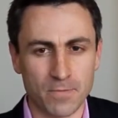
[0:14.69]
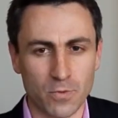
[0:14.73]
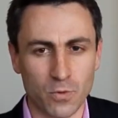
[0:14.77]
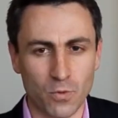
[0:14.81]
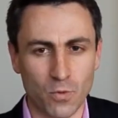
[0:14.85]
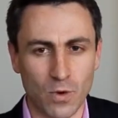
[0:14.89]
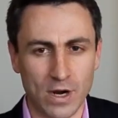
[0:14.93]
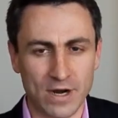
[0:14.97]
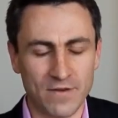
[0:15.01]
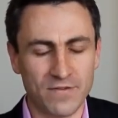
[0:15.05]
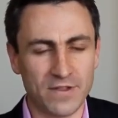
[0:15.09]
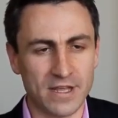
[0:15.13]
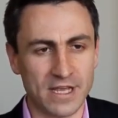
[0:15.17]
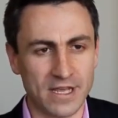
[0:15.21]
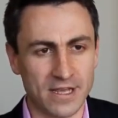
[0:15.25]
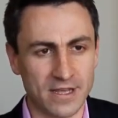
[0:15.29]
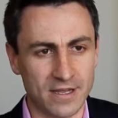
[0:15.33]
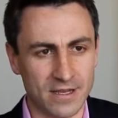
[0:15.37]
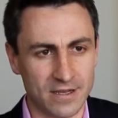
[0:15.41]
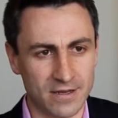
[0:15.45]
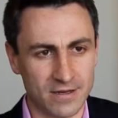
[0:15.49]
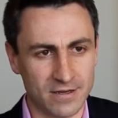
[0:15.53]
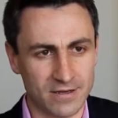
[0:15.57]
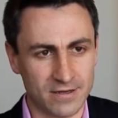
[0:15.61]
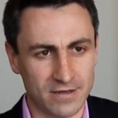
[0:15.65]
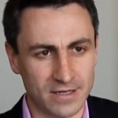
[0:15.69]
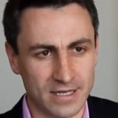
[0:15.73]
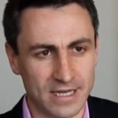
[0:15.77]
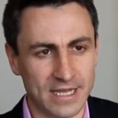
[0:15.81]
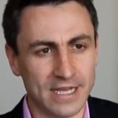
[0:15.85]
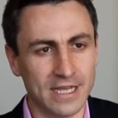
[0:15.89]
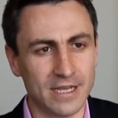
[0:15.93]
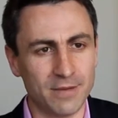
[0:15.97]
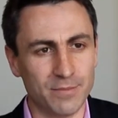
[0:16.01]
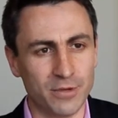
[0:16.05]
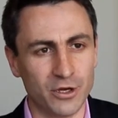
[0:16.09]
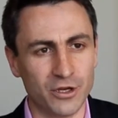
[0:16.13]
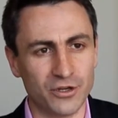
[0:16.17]
One of the
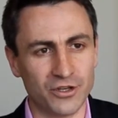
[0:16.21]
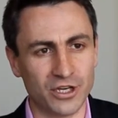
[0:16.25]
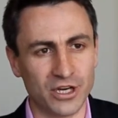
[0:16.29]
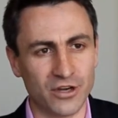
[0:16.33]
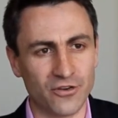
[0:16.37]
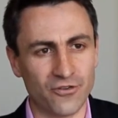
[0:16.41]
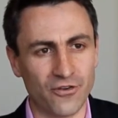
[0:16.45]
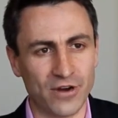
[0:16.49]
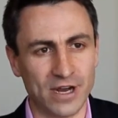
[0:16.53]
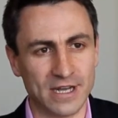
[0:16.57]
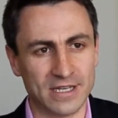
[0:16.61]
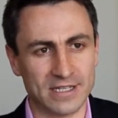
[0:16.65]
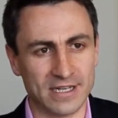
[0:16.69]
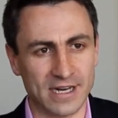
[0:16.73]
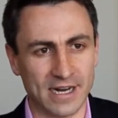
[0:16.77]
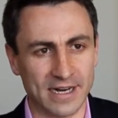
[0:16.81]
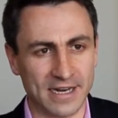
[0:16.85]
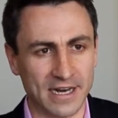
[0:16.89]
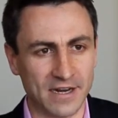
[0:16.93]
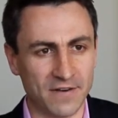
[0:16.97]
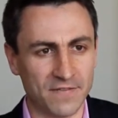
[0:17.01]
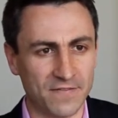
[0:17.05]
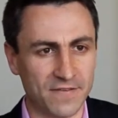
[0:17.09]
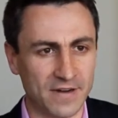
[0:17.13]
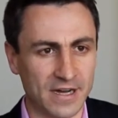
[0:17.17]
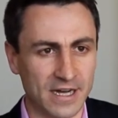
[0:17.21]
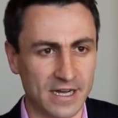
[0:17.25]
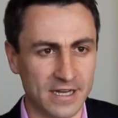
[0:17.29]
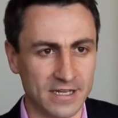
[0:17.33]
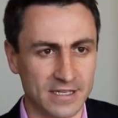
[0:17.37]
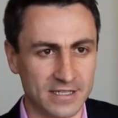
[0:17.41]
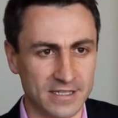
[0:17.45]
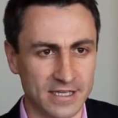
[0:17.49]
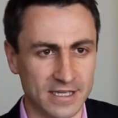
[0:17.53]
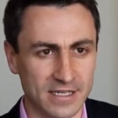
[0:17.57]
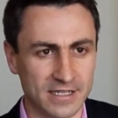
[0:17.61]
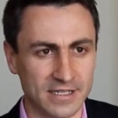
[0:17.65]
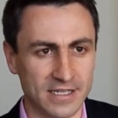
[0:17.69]
key emerging trends it
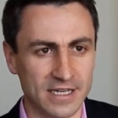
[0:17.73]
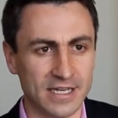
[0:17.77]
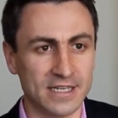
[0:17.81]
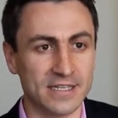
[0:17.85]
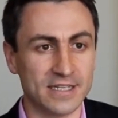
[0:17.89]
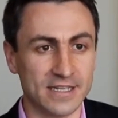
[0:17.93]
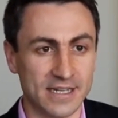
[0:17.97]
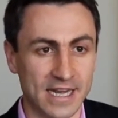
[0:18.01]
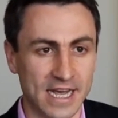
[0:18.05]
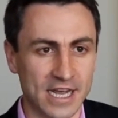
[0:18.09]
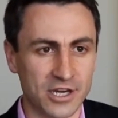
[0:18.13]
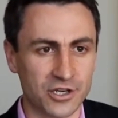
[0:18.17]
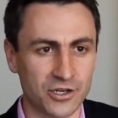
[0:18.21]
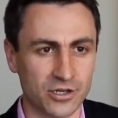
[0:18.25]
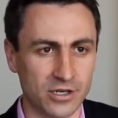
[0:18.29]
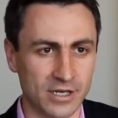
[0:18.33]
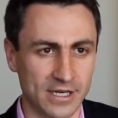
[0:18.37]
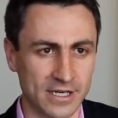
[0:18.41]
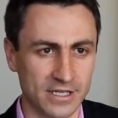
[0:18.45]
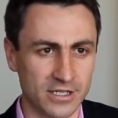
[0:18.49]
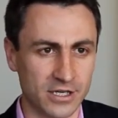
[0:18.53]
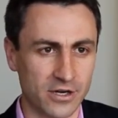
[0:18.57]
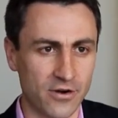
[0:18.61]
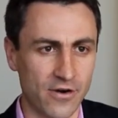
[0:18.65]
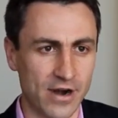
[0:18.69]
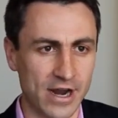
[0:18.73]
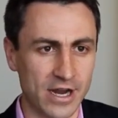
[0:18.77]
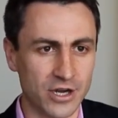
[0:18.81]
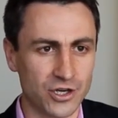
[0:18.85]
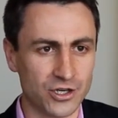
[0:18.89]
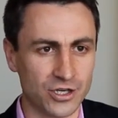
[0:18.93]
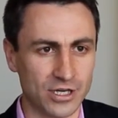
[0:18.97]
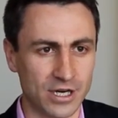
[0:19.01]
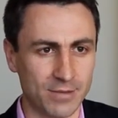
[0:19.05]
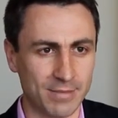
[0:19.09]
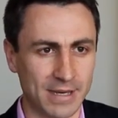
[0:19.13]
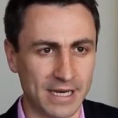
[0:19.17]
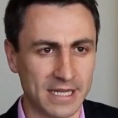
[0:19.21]
identifies is international
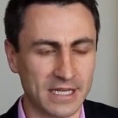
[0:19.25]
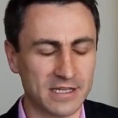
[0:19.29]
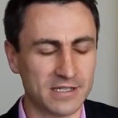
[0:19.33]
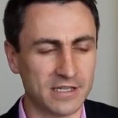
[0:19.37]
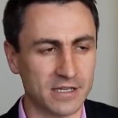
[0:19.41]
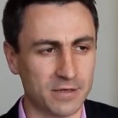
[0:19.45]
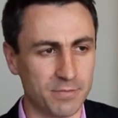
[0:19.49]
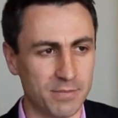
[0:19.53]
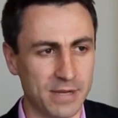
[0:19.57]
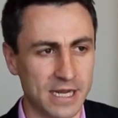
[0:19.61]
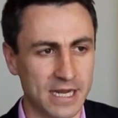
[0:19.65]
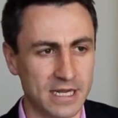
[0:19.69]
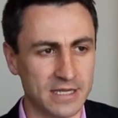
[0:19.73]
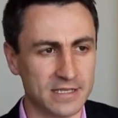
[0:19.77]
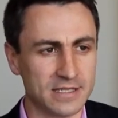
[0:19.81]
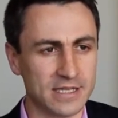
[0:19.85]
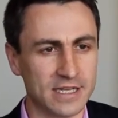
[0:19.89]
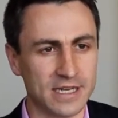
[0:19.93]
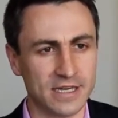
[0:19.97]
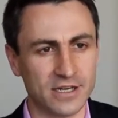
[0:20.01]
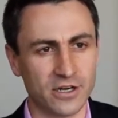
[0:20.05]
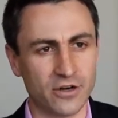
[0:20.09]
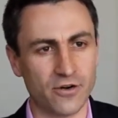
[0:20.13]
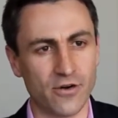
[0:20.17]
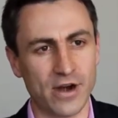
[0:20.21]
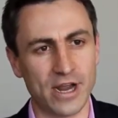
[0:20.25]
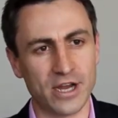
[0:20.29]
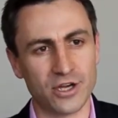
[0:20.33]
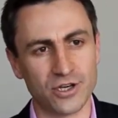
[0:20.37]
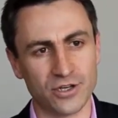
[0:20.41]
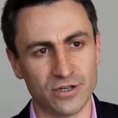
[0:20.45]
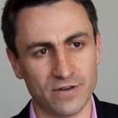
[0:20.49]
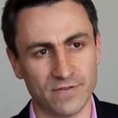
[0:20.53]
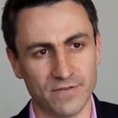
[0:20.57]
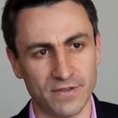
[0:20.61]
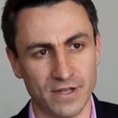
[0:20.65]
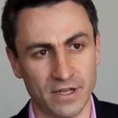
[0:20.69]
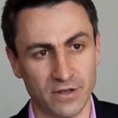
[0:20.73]
integration, and by this it means the
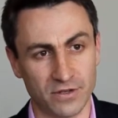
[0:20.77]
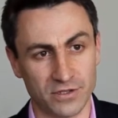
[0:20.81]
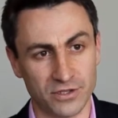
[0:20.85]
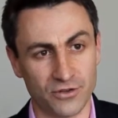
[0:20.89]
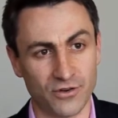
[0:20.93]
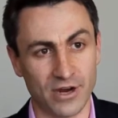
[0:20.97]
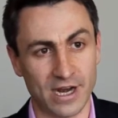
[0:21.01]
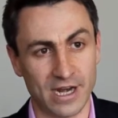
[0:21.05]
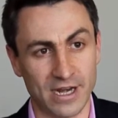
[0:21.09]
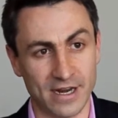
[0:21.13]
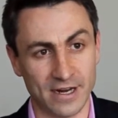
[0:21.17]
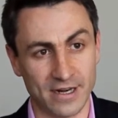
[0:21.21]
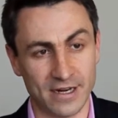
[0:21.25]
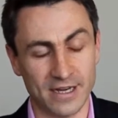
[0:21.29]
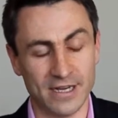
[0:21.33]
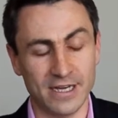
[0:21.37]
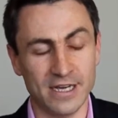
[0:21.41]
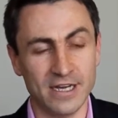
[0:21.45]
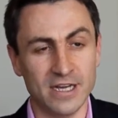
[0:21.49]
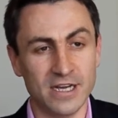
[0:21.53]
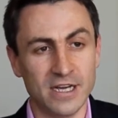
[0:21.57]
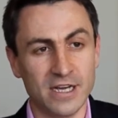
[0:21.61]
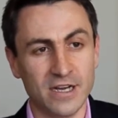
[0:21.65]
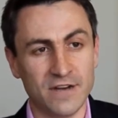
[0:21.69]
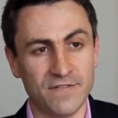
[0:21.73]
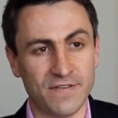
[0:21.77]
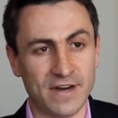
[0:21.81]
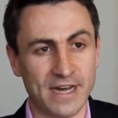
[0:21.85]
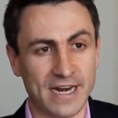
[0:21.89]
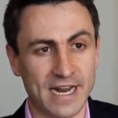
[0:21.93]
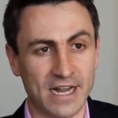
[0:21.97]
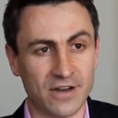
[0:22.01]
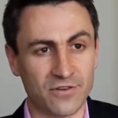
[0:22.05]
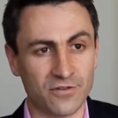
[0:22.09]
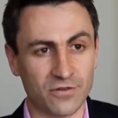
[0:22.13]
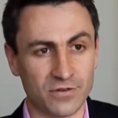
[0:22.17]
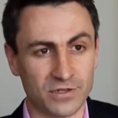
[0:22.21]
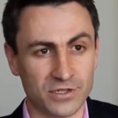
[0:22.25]
integration of the Australian
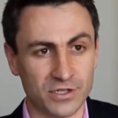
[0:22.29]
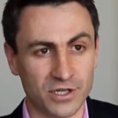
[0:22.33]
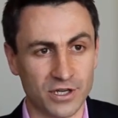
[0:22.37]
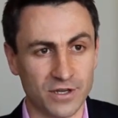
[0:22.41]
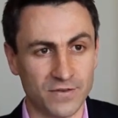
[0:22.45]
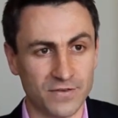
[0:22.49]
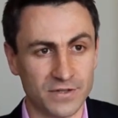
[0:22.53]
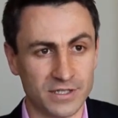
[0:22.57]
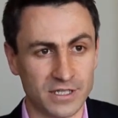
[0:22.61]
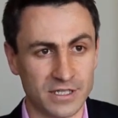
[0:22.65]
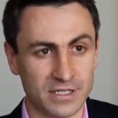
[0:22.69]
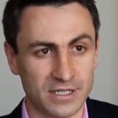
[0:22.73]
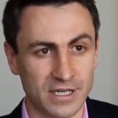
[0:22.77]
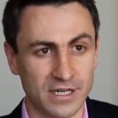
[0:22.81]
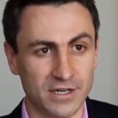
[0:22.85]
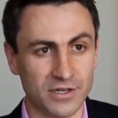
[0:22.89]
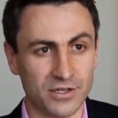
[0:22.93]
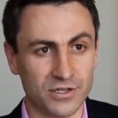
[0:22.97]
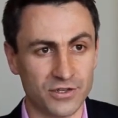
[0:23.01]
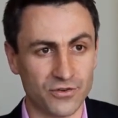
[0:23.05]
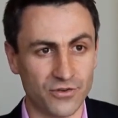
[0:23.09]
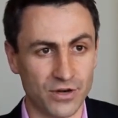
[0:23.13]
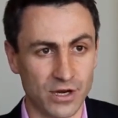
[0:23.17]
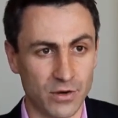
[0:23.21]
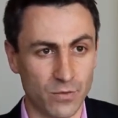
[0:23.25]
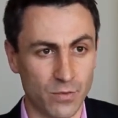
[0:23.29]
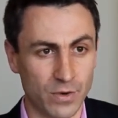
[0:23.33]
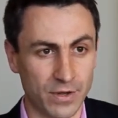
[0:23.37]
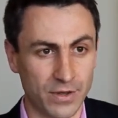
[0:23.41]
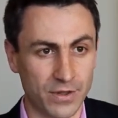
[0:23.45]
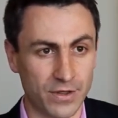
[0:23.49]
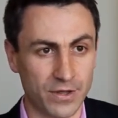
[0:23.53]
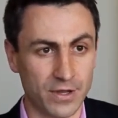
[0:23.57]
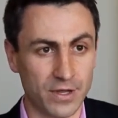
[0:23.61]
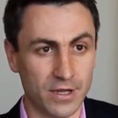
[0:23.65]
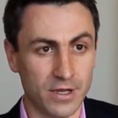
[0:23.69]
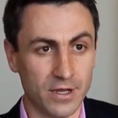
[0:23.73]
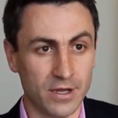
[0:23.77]
financial services industry
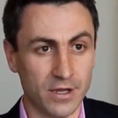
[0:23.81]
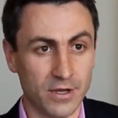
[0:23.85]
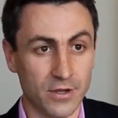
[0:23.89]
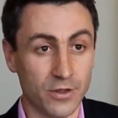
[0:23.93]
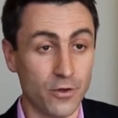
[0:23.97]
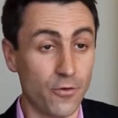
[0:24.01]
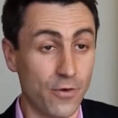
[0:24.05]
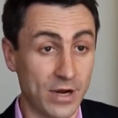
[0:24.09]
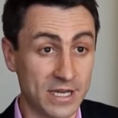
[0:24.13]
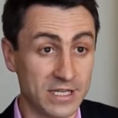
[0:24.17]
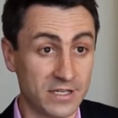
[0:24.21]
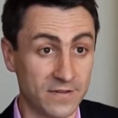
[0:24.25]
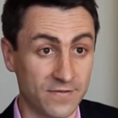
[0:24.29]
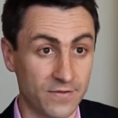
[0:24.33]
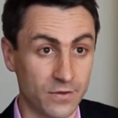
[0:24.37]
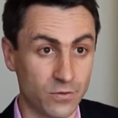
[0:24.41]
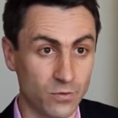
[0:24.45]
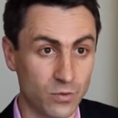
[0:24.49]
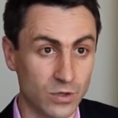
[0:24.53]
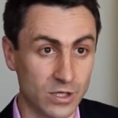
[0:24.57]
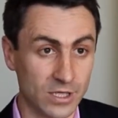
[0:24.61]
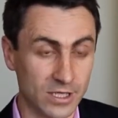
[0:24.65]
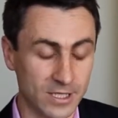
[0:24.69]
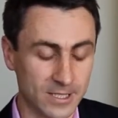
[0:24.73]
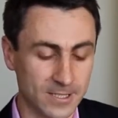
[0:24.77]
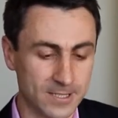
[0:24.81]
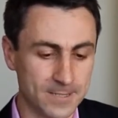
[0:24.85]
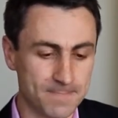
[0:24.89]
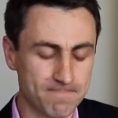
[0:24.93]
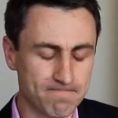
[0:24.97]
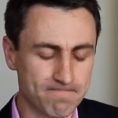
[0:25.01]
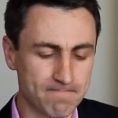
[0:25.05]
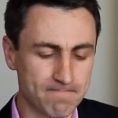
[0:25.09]
with the rest of the world.